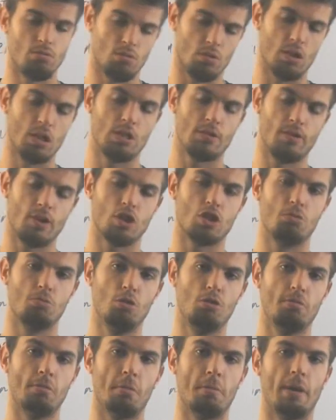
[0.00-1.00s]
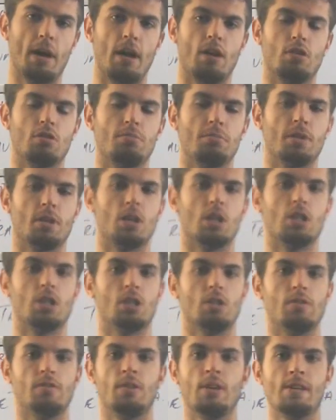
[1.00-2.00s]
Well, dysfunctional movement patterns because
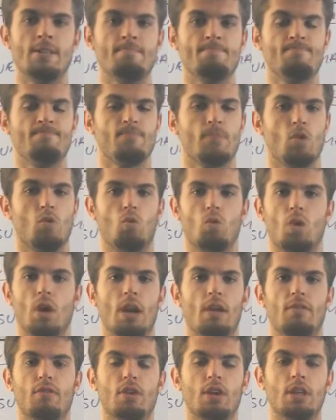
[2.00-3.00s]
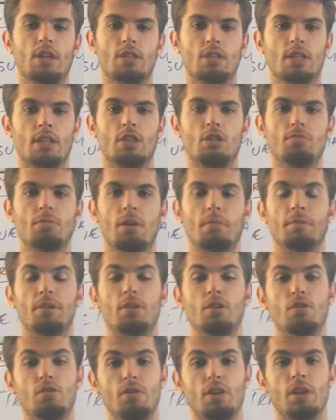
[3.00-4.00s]
of whatever it is that you might be
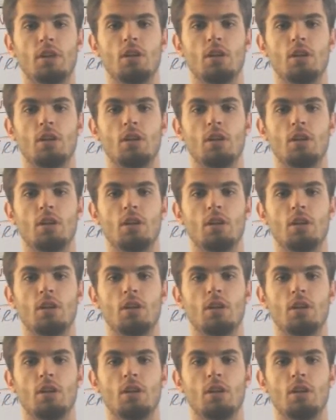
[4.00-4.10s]
doing.